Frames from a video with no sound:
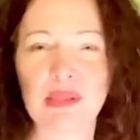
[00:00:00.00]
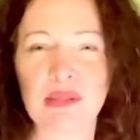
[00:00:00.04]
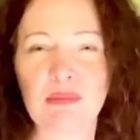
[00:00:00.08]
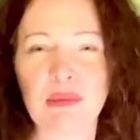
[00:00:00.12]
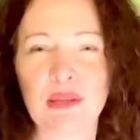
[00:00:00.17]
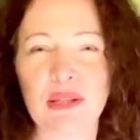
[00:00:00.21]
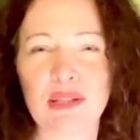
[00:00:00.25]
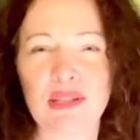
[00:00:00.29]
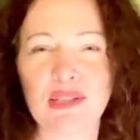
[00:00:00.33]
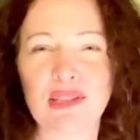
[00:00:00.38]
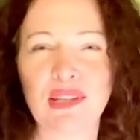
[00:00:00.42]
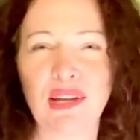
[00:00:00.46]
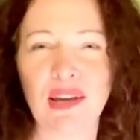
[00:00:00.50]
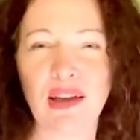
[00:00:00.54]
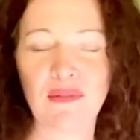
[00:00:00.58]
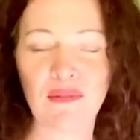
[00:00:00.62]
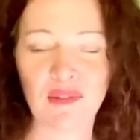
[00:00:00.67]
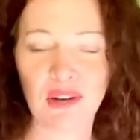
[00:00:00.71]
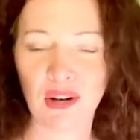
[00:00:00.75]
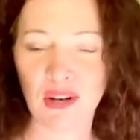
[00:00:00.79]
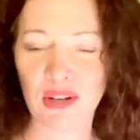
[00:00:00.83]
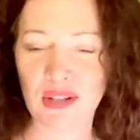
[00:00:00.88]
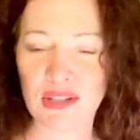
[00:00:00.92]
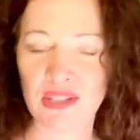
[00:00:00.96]
because I have
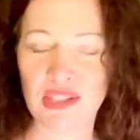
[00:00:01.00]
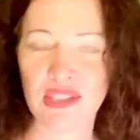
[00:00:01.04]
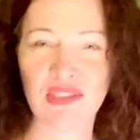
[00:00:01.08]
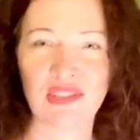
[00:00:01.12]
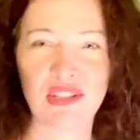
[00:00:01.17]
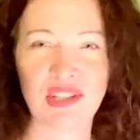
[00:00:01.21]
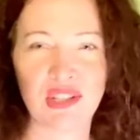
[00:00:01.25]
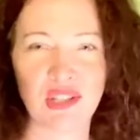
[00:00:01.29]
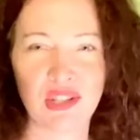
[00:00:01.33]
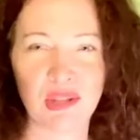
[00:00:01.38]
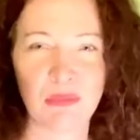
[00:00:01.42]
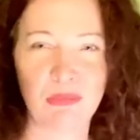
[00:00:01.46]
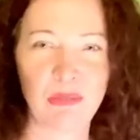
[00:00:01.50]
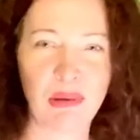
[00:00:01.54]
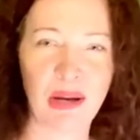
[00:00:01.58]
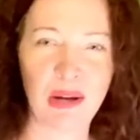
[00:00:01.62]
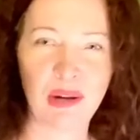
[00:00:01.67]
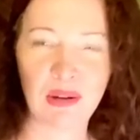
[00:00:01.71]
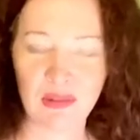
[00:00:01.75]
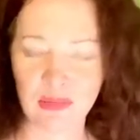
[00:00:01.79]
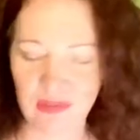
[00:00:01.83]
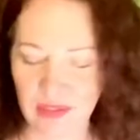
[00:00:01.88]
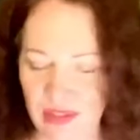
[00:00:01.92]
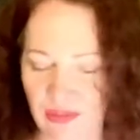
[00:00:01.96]
cards and they jump
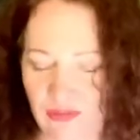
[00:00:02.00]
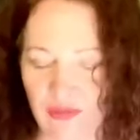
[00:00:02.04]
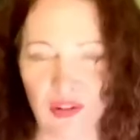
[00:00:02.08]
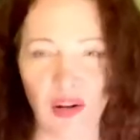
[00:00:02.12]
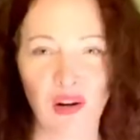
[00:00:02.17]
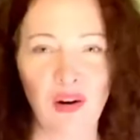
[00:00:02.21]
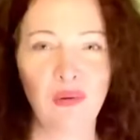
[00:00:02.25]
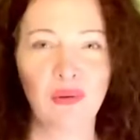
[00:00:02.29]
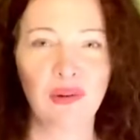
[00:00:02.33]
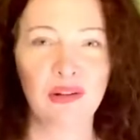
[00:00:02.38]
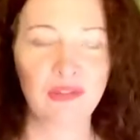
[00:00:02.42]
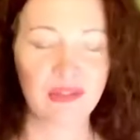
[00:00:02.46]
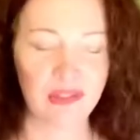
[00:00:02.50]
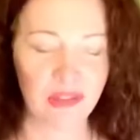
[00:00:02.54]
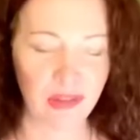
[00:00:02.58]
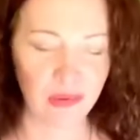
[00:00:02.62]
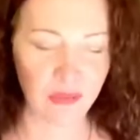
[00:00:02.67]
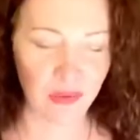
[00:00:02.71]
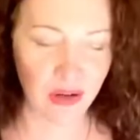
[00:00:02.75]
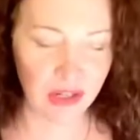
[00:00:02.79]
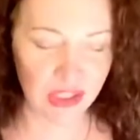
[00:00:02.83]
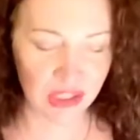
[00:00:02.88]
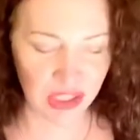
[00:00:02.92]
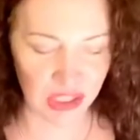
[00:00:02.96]
out and they fall wherever they
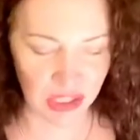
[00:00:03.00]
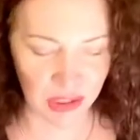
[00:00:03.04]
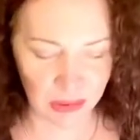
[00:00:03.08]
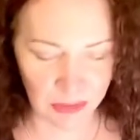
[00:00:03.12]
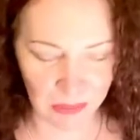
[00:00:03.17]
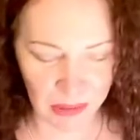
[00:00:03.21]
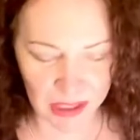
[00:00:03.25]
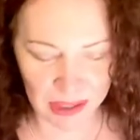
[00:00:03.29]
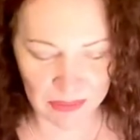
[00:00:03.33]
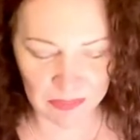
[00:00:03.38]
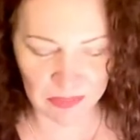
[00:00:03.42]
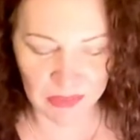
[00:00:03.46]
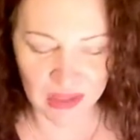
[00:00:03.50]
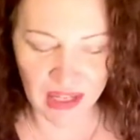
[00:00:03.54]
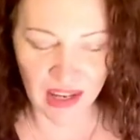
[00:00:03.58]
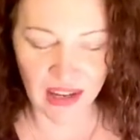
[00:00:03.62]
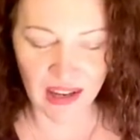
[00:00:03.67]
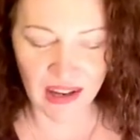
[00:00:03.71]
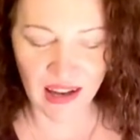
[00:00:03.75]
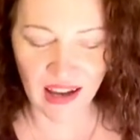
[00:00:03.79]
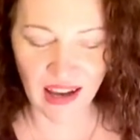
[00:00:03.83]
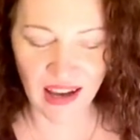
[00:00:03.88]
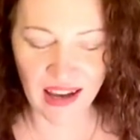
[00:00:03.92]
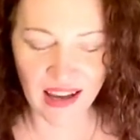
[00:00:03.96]
want to. But
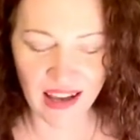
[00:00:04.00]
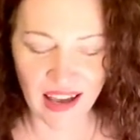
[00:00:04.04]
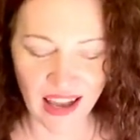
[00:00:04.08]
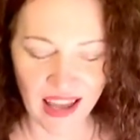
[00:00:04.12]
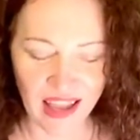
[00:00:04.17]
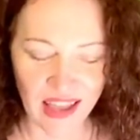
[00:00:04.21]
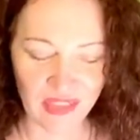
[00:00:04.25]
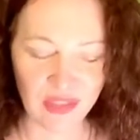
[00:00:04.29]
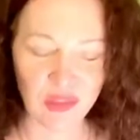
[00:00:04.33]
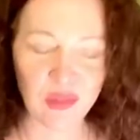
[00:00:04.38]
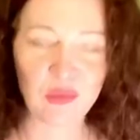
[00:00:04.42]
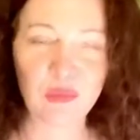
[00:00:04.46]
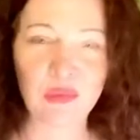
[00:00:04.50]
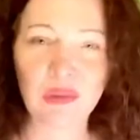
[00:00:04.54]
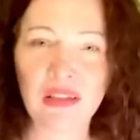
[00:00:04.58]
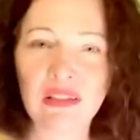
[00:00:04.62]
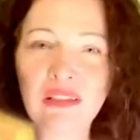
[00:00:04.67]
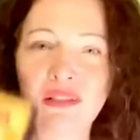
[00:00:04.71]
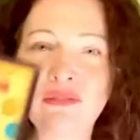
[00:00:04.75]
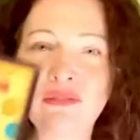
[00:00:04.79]
the Wheel of